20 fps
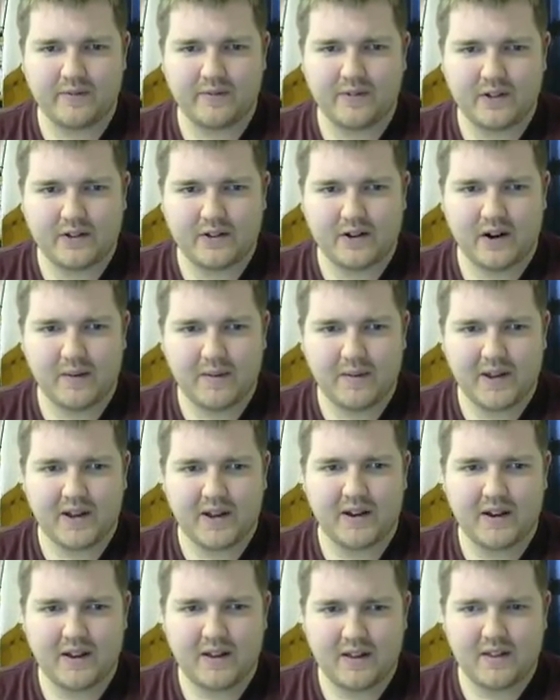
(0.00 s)

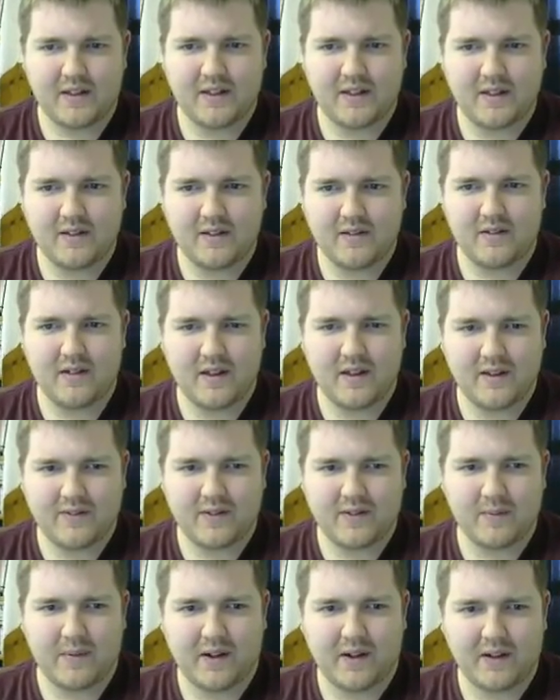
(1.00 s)
determine
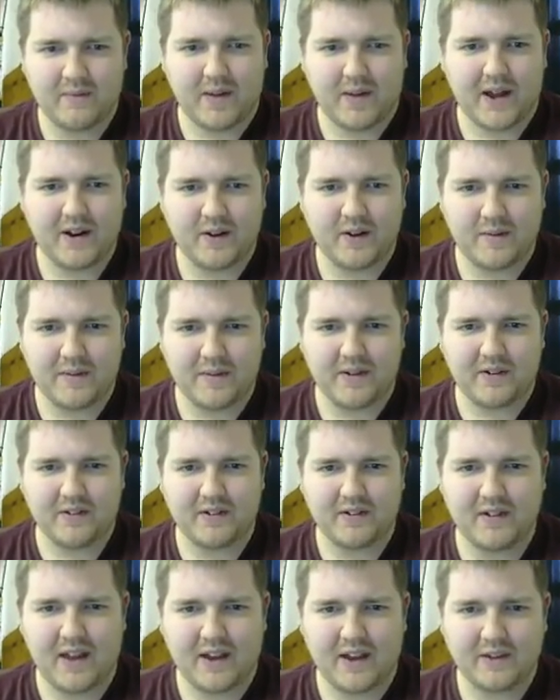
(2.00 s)
if the binomial
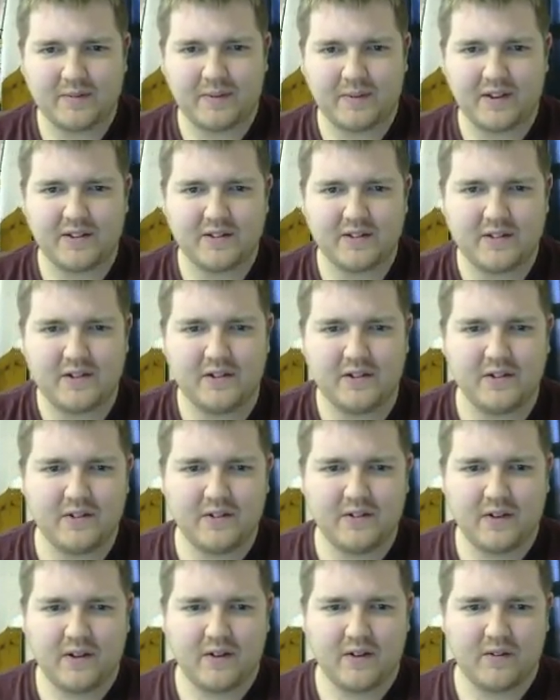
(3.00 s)
is x plus
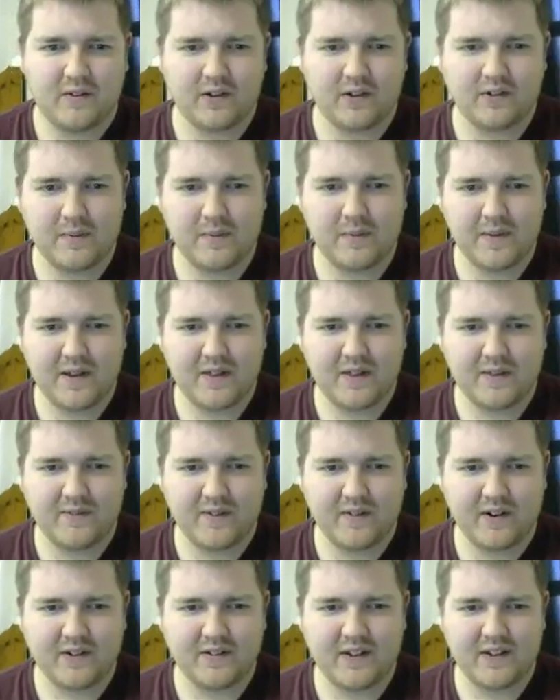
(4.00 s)
2, which would be the
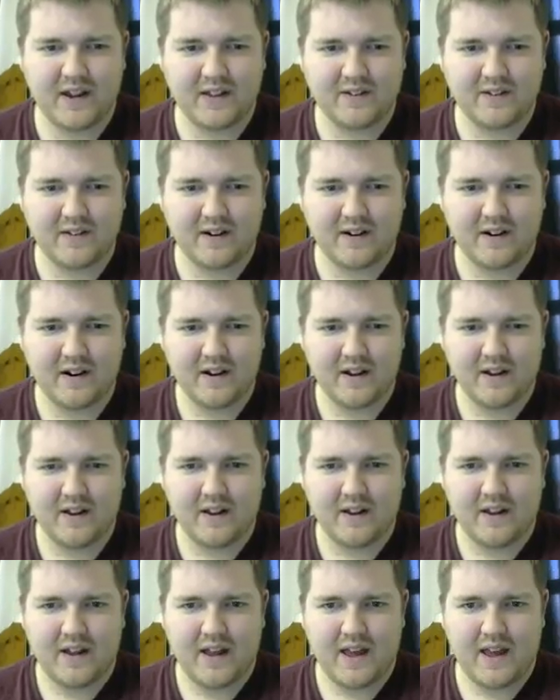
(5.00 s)
first answer,
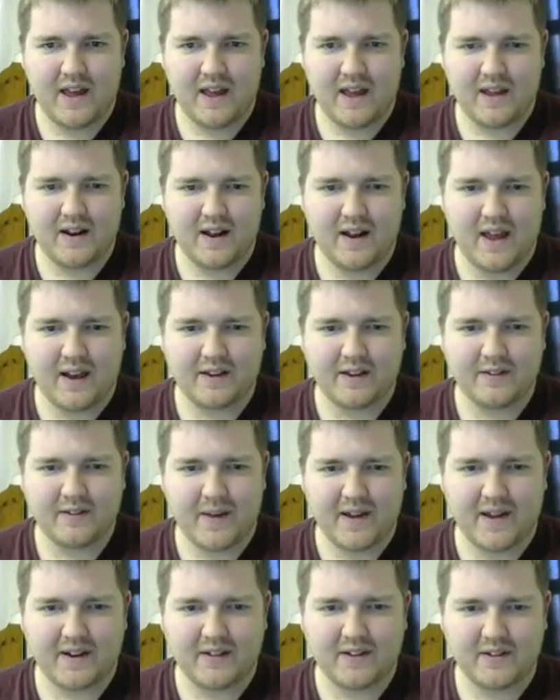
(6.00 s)
and x
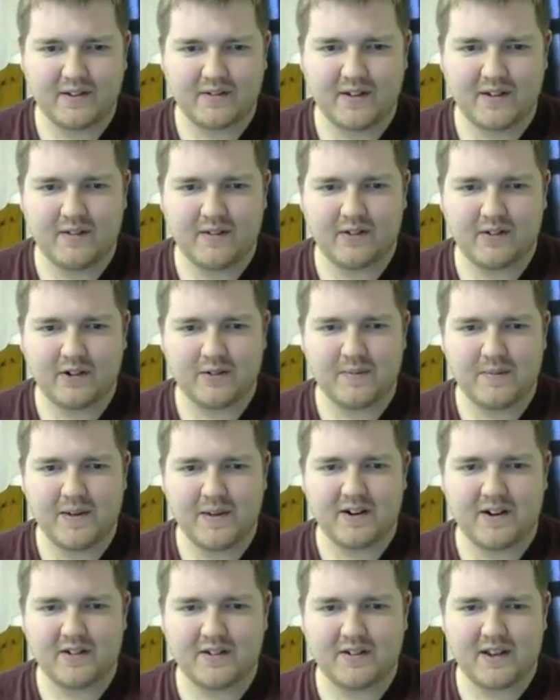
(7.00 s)
minus 3, which would be
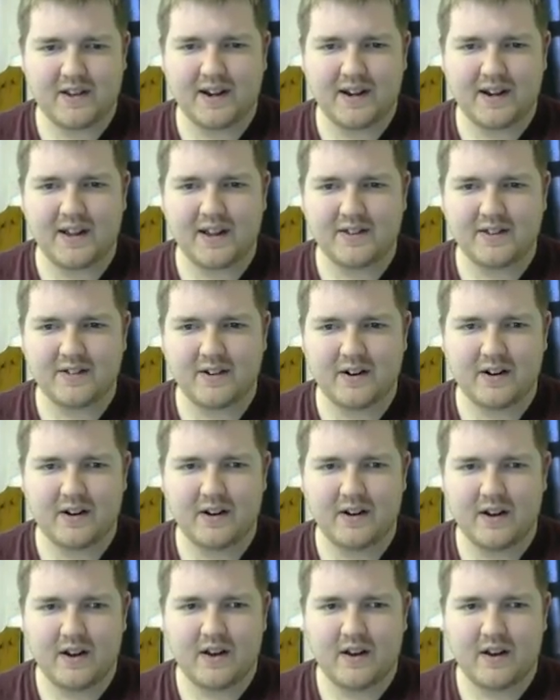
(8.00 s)
your second answer,
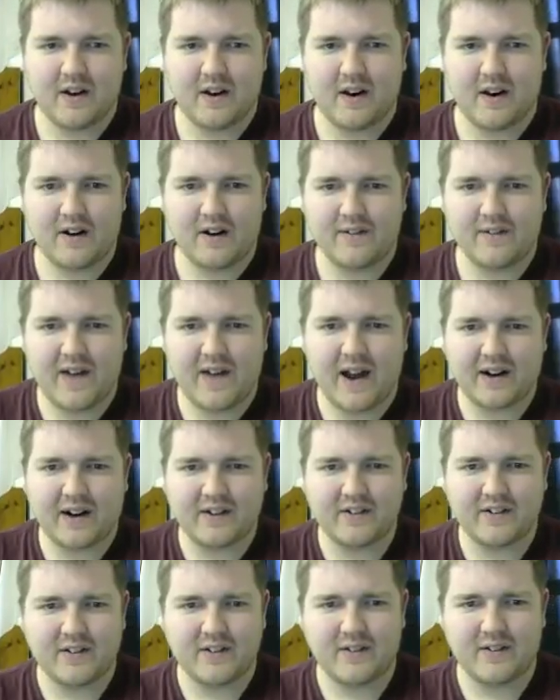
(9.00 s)
are
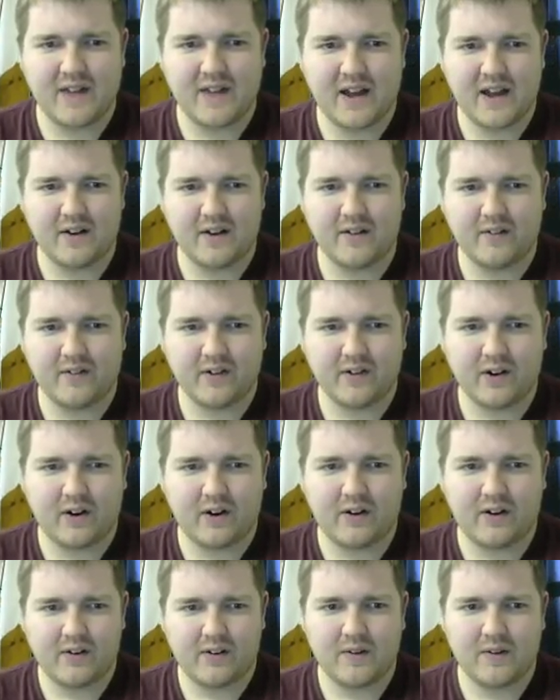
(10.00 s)
factors of that
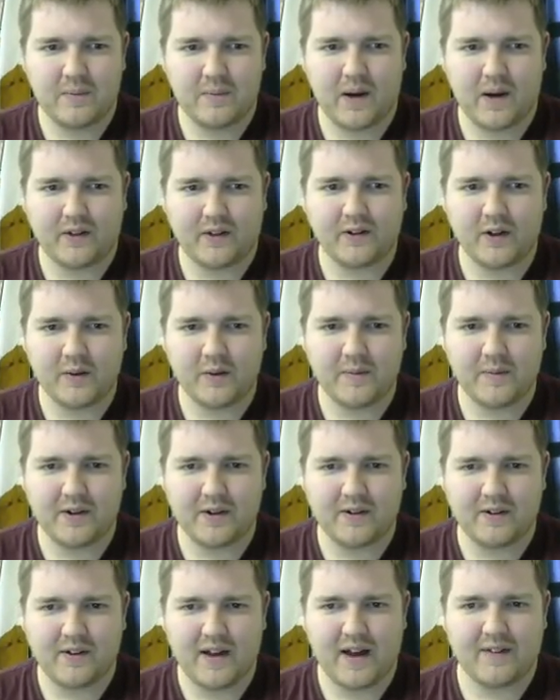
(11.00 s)
overall
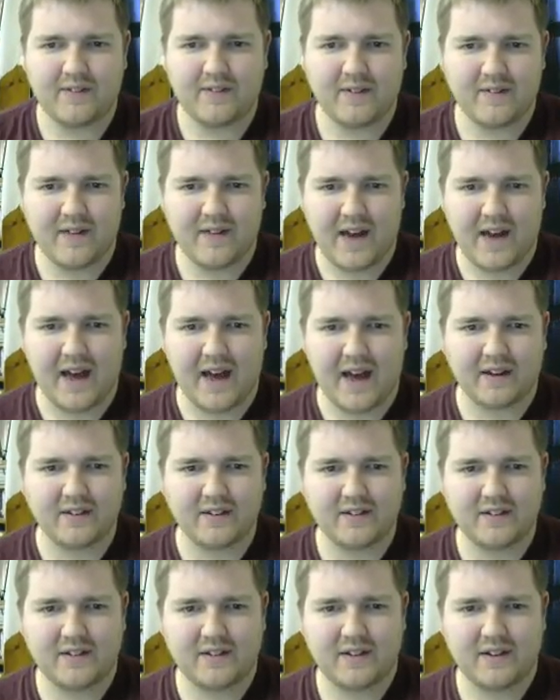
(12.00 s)
polynomial f of
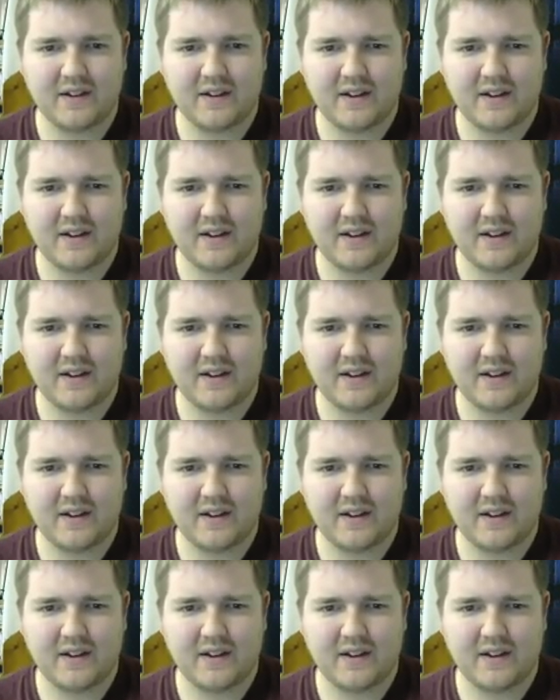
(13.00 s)
x.